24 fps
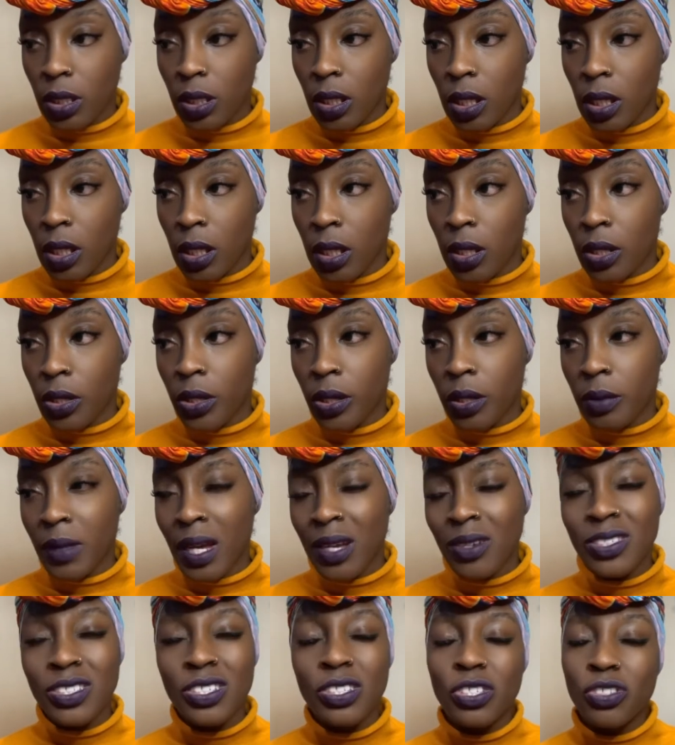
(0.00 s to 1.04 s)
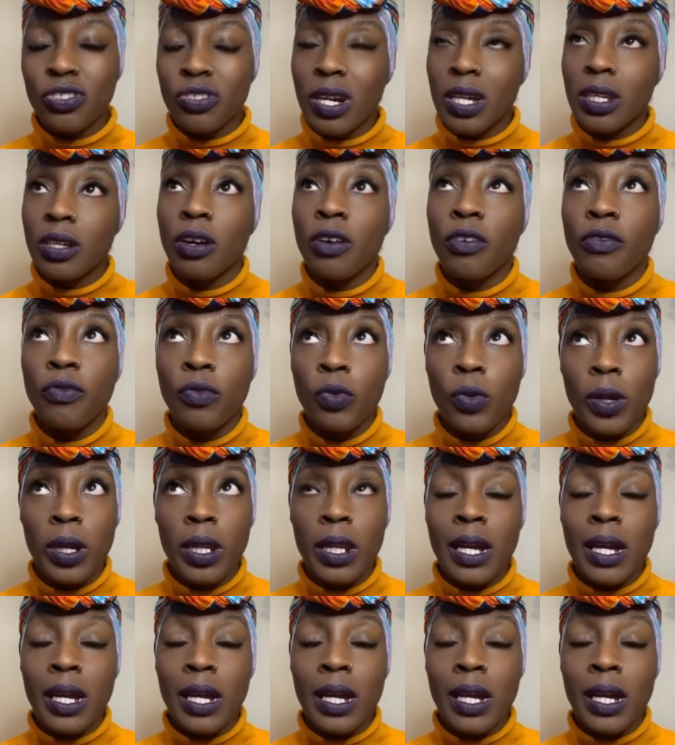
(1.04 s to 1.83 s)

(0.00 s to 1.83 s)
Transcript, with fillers: And um, I was just trying to avoid,